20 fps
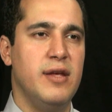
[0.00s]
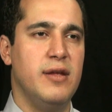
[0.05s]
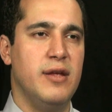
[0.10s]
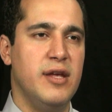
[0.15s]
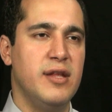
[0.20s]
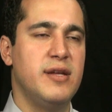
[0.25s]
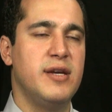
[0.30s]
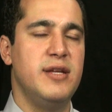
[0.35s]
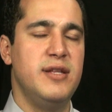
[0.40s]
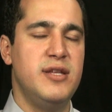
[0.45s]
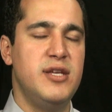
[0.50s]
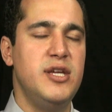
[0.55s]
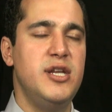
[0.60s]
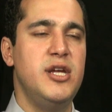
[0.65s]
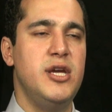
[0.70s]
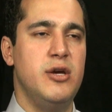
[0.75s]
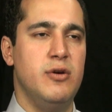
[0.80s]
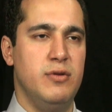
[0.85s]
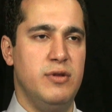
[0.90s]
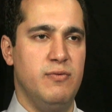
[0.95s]
It
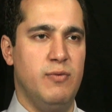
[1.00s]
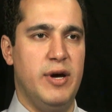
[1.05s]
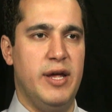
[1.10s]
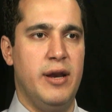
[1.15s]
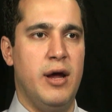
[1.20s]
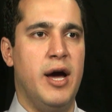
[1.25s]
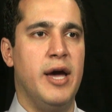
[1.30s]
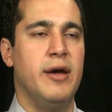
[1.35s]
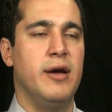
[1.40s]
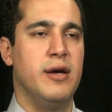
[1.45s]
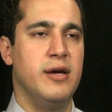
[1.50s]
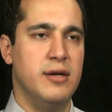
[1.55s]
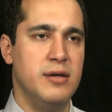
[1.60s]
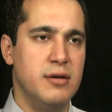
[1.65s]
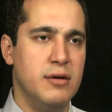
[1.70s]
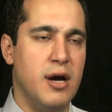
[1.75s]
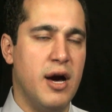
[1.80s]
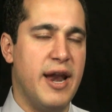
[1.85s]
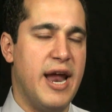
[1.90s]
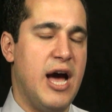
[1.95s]
continued when I
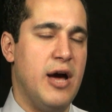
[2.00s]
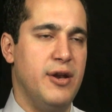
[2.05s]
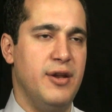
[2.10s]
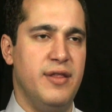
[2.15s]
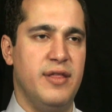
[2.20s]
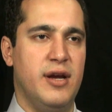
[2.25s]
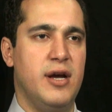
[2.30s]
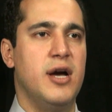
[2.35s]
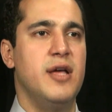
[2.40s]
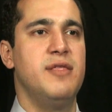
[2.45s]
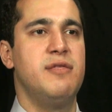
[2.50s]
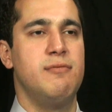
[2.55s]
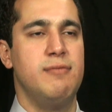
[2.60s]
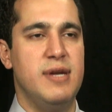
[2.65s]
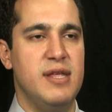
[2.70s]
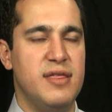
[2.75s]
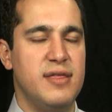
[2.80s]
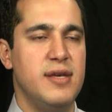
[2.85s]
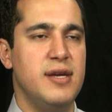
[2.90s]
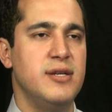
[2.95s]
got out of the
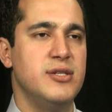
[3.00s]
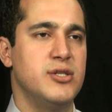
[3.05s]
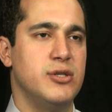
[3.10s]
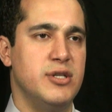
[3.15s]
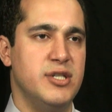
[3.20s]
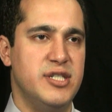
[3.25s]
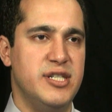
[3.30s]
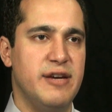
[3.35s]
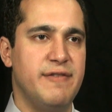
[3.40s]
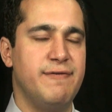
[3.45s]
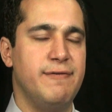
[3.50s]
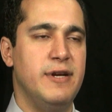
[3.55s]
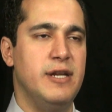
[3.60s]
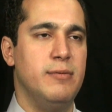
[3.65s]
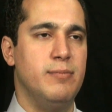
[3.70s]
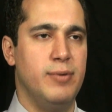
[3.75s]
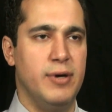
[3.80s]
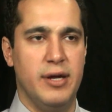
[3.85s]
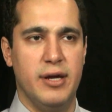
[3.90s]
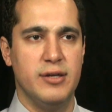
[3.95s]
country. Things are
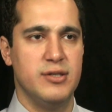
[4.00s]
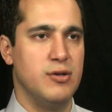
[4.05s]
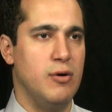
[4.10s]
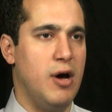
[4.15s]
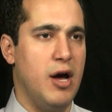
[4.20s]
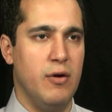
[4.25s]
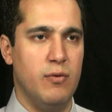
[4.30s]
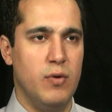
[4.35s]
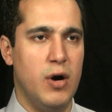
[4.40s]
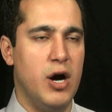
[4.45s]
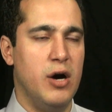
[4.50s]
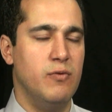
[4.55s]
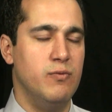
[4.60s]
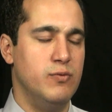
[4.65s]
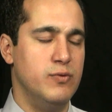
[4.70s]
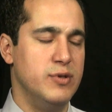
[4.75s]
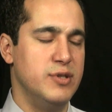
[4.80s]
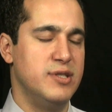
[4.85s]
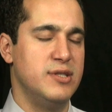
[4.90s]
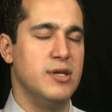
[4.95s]
different, but so I
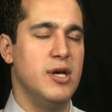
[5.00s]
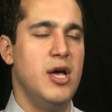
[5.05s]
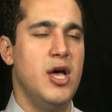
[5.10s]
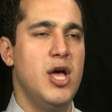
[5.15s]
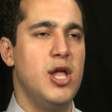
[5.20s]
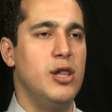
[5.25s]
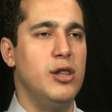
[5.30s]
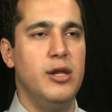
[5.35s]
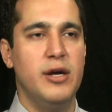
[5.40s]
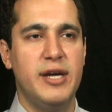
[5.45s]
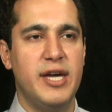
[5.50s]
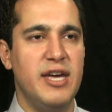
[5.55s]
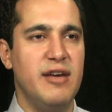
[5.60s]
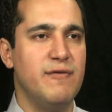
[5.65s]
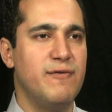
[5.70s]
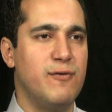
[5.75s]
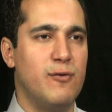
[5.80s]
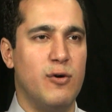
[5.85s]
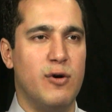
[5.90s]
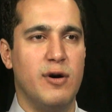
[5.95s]
was looking
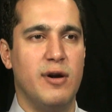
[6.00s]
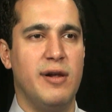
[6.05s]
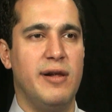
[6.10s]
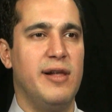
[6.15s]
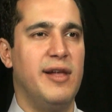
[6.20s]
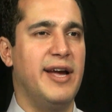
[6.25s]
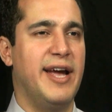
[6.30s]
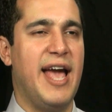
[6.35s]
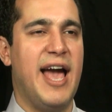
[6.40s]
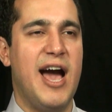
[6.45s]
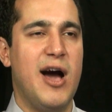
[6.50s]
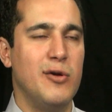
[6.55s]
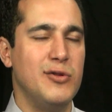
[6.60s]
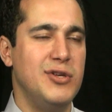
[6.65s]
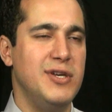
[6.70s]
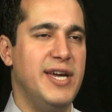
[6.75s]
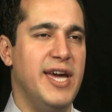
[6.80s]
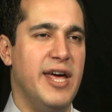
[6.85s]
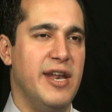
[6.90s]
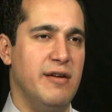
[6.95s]
for like how
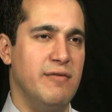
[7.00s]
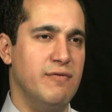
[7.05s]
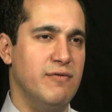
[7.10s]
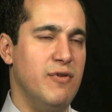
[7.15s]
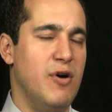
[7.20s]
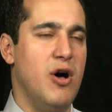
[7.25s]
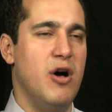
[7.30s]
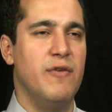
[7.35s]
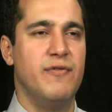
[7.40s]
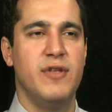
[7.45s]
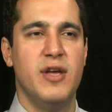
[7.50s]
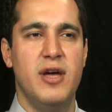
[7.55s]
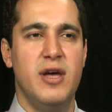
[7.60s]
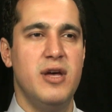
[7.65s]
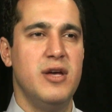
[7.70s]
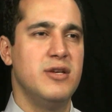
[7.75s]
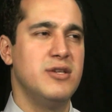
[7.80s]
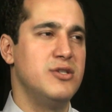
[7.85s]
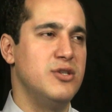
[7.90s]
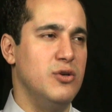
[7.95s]
to get involved.
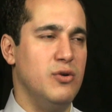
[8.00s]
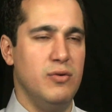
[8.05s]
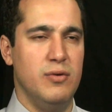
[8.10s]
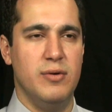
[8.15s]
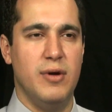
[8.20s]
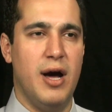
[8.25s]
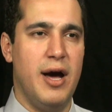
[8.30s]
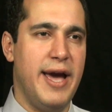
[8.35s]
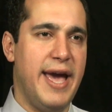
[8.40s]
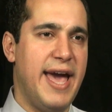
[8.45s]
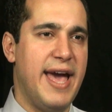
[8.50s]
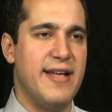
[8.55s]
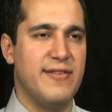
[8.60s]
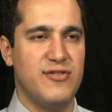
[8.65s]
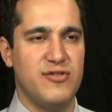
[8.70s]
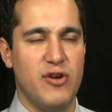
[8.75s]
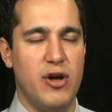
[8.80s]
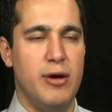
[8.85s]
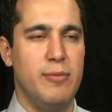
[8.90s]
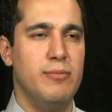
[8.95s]
So I had
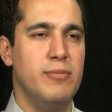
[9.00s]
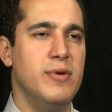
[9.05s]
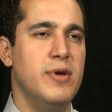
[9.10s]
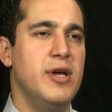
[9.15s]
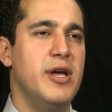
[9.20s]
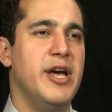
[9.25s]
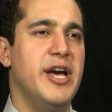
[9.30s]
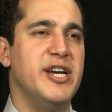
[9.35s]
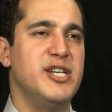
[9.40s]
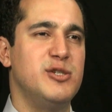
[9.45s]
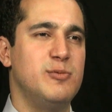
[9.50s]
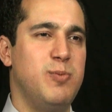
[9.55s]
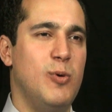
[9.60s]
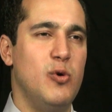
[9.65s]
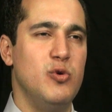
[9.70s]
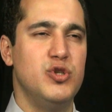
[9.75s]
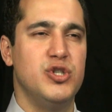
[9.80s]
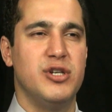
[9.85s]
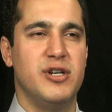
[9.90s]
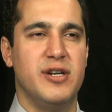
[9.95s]
some
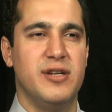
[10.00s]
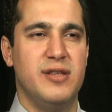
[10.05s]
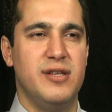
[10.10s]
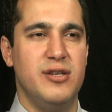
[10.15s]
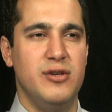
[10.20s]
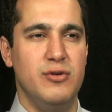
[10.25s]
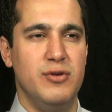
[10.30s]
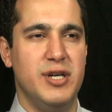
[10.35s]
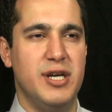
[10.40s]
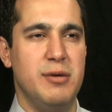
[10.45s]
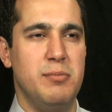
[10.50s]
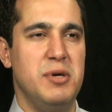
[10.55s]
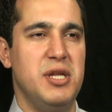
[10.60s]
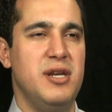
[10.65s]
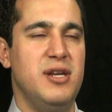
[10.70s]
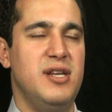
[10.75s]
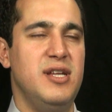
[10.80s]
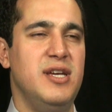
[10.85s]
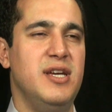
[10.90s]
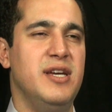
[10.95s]
exposure to
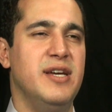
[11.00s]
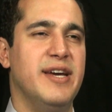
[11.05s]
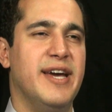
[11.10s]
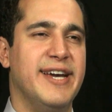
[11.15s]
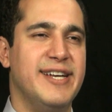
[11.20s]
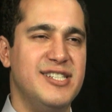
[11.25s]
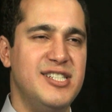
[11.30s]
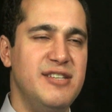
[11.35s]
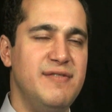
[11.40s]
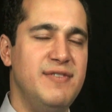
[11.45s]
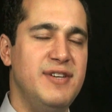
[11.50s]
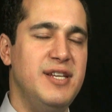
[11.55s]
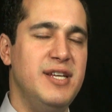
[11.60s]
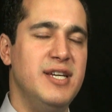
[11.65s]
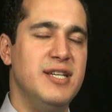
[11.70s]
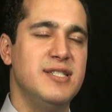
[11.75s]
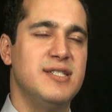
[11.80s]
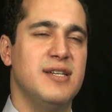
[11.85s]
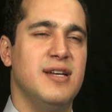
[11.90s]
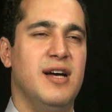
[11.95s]
community
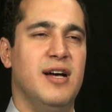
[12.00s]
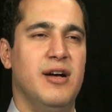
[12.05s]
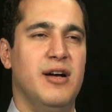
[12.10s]
activities